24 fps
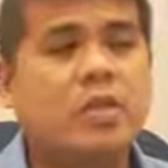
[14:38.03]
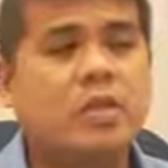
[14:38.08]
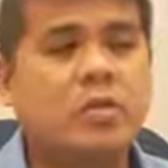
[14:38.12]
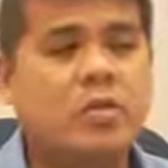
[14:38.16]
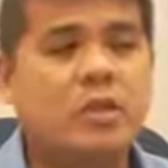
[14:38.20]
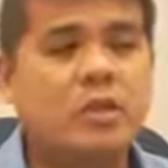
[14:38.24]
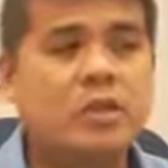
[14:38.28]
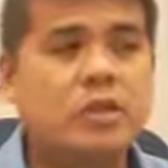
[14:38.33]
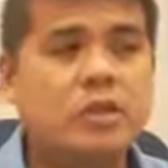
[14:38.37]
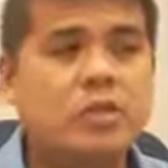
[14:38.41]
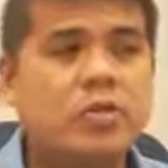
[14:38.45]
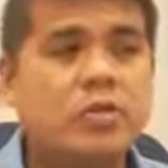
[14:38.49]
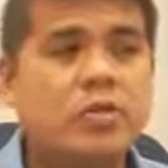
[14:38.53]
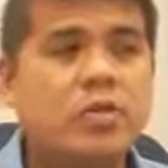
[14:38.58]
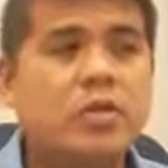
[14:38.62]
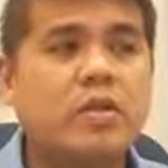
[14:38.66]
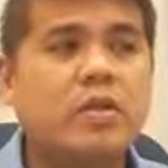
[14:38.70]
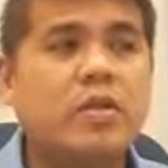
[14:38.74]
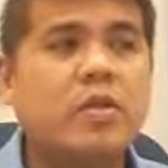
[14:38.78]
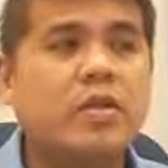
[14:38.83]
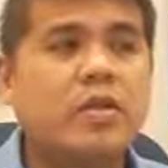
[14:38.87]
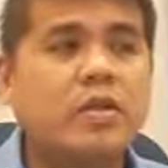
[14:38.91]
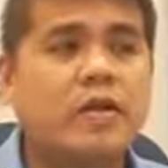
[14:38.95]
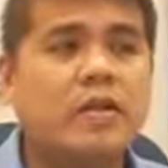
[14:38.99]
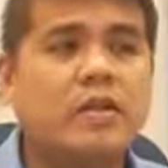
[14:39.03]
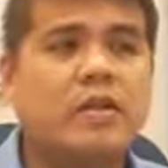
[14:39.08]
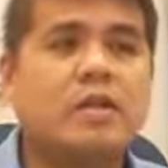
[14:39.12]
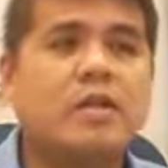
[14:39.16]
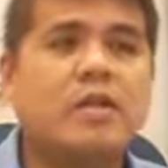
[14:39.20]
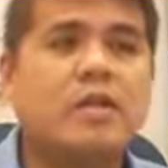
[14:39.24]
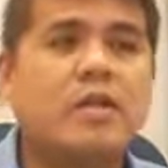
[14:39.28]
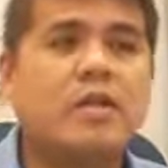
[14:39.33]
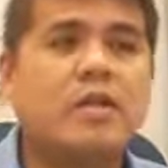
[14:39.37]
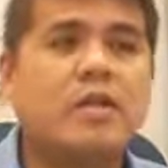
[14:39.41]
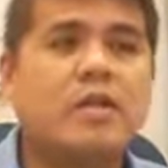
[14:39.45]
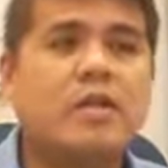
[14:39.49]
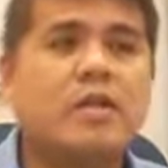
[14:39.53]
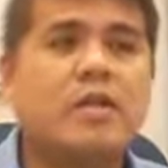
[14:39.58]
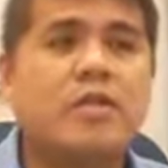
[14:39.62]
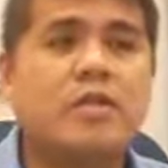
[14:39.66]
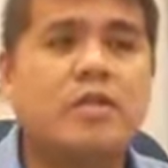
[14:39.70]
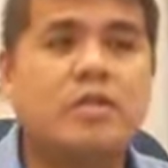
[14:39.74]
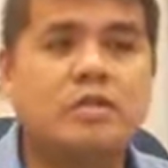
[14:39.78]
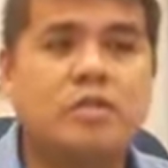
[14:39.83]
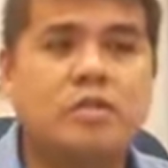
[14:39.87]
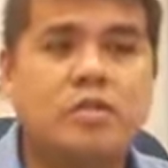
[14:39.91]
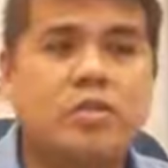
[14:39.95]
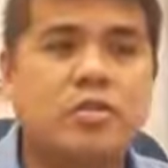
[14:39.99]
To ensure credibility,
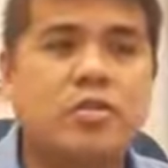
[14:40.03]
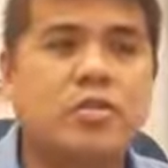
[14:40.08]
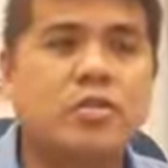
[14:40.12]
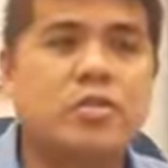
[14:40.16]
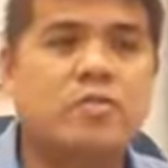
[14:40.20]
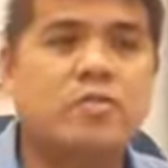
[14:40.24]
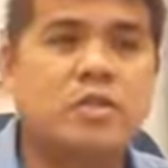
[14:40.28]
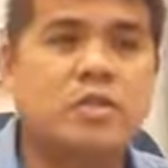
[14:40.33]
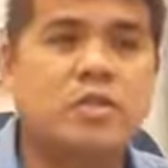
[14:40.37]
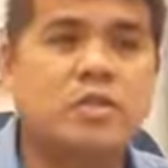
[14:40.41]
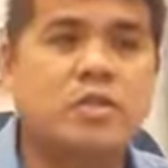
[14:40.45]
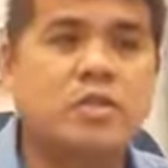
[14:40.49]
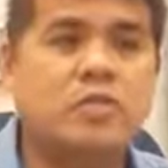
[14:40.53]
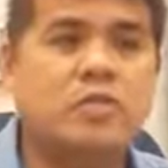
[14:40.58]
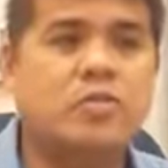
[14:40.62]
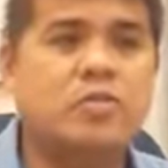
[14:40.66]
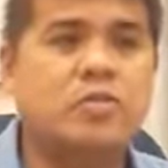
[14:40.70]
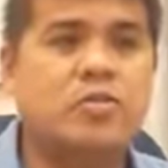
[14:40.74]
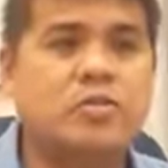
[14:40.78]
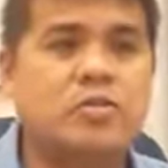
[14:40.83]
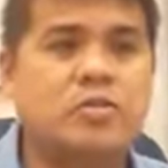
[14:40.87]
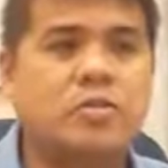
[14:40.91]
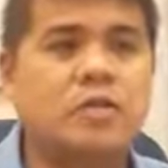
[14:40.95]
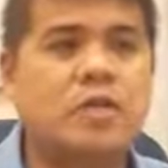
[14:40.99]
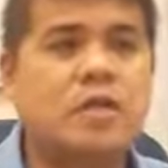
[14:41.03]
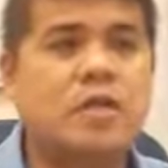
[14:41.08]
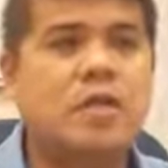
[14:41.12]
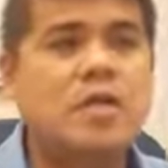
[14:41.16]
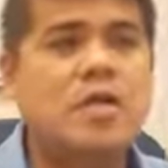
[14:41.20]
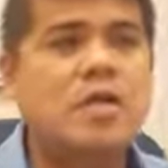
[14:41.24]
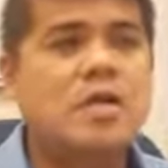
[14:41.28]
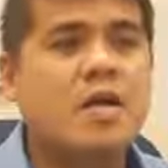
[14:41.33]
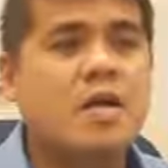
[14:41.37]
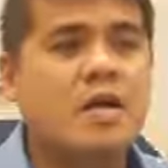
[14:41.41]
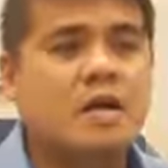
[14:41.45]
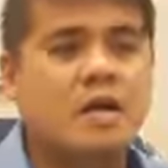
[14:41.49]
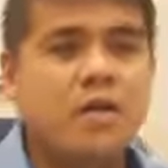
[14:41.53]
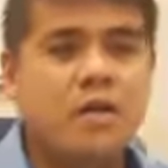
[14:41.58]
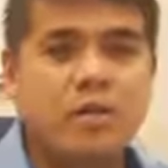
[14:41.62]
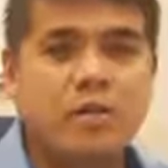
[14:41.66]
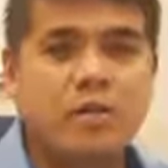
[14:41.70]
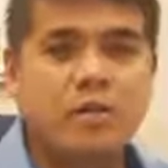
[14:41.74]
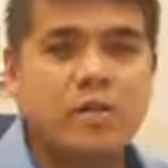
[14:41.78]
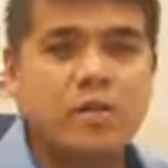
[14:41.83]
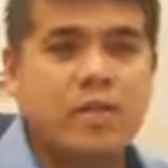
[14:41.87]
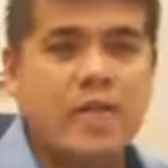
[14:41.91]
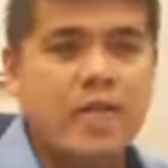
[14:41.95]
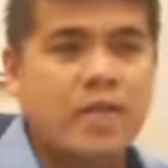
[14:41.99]
the researcher must use a
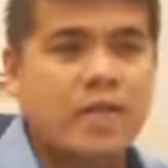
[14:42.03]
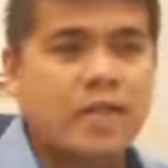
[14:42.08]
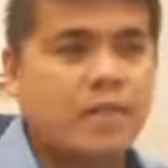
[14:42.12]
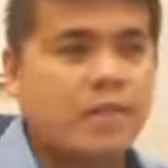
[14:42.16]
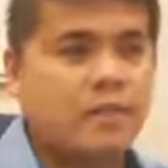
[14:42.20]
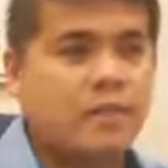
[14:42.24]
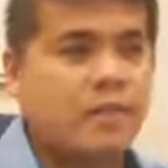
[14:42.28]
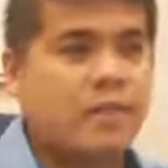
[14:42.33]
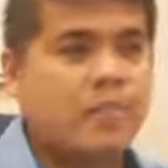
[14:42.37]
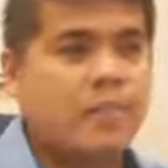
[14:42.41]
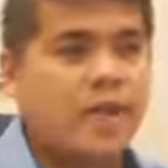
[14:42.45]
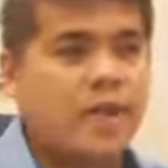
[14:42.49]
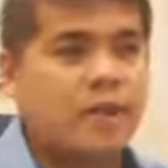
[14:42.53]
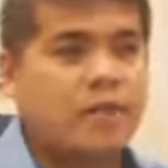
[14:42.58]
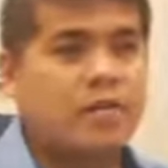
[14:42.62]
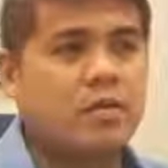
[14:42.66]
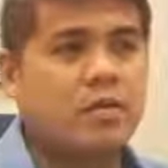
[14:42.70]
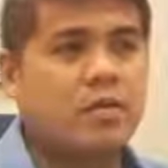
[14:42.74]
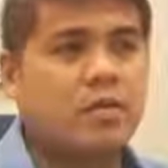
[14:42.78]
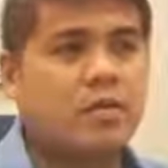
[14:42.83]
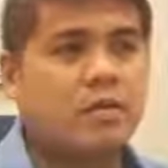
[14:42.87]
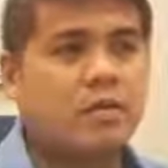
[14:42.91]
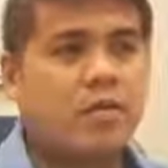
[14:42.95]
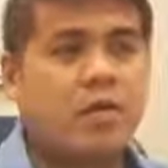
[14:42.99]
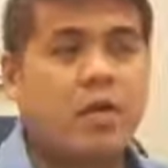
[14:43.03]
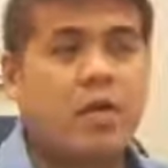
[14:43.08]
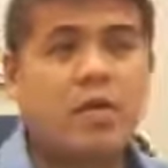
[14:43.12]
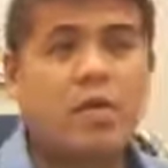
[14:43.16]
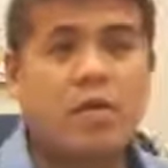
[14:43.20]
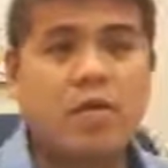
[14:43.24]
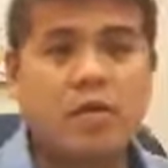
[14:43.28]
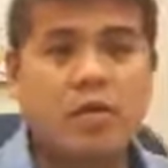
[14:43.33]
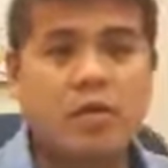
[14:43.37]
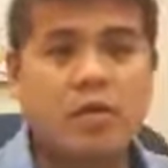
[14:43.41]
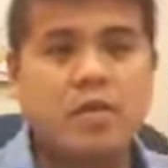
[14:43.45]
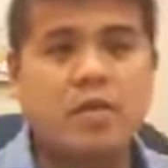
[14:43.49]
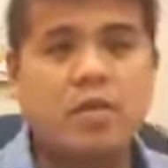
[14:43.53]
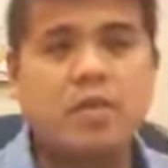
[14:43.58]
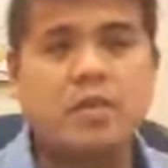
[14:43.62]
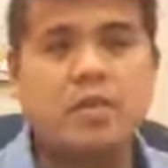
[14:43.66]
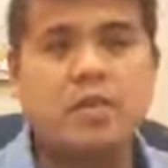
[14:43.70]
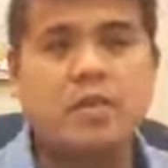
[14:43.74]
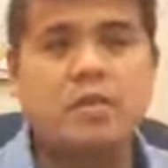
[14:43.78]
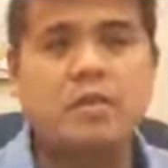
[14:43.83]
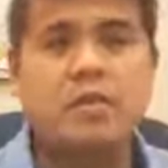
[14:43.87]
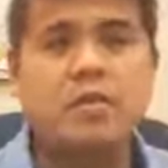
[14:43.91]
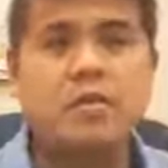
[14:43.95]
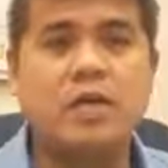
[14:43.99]
recognized method of
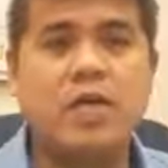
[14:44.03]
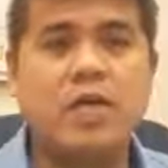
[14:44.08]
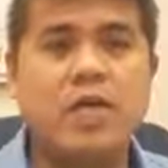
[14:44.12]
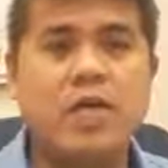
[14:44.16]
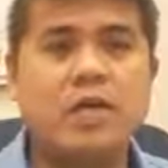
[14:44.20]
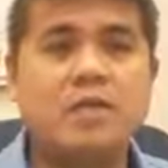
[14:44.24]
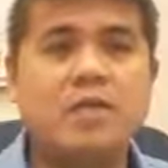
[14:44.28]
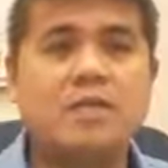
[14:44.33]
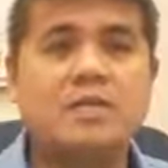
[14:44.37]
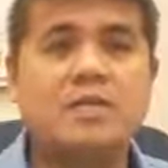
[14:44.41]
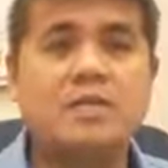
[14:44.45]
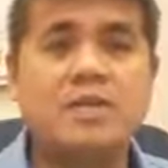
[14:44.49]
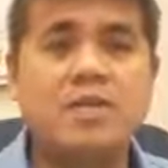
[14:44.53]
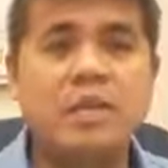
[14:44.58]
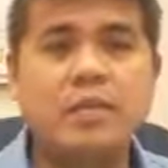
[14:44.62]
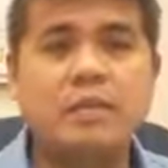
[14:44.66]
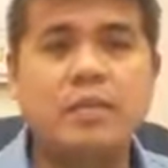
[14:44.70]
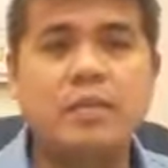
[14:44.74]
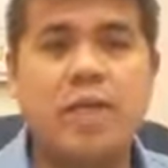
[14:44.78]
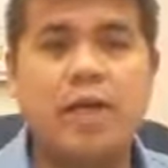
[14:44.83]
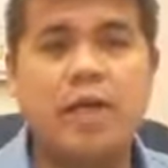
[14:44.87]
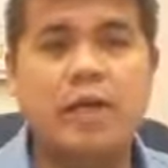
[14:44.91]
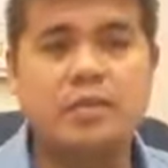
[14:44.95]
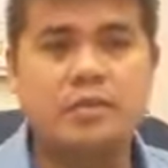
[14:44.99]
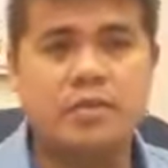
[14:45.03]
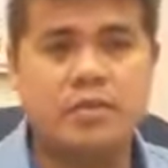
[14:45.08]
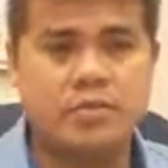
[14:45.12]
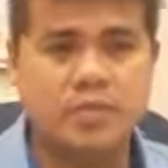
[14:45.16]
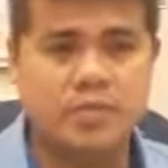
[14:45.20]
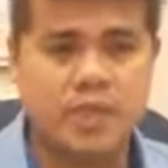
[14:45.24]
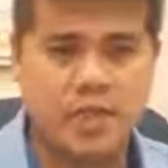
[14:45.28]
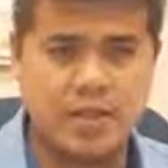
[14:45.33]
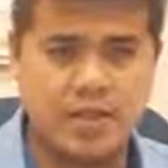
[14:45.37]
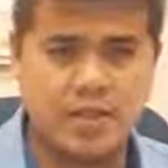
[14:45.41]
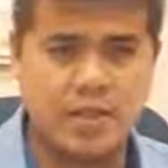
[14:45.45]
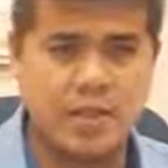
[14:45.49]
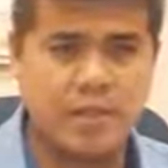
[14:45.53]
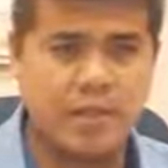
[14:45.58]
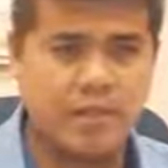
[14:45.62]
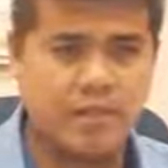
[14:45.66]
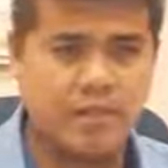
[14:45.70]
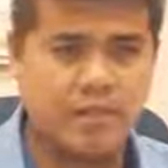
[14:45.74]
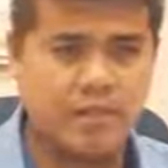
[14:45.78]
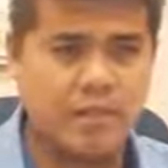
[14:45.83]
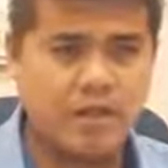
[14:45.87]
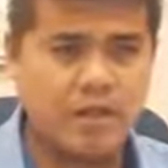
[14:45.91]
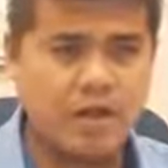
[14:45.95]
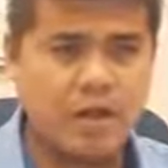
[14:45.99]
phenomenology to gain deep understanding
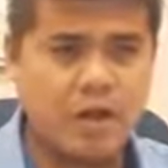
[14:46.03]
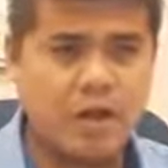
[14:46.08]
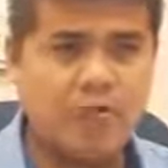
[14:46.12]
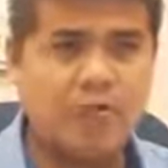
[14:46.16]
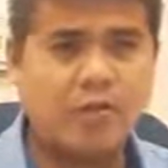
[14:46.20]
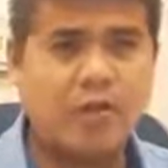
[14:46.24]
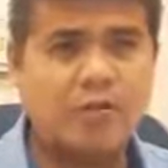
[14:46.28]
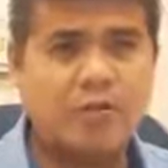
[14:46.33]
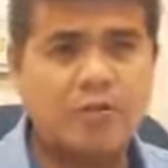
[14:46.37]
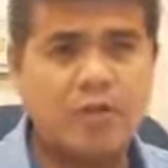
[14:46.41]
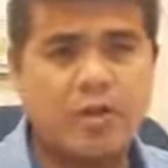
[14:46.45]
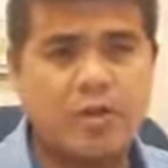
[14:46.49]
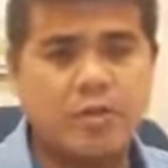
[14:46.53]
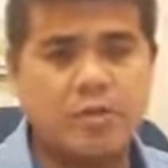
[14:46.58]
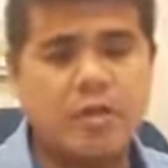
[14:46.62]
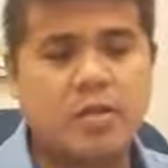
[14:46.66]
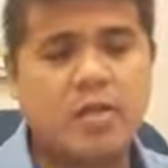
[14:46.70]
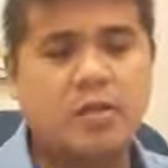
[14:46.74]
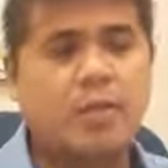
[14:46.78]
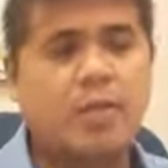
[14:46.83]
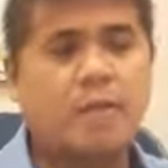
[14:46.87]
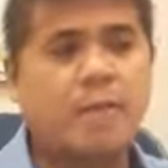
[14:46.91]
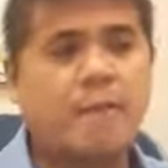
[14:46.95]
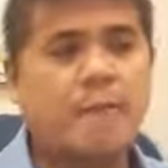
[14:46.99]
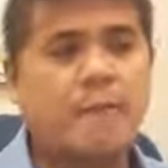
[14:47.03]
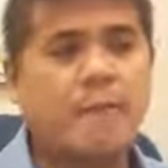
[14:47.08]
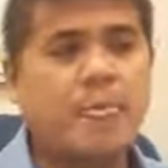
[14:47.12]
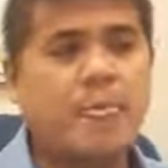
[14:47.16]
of a phenomenon.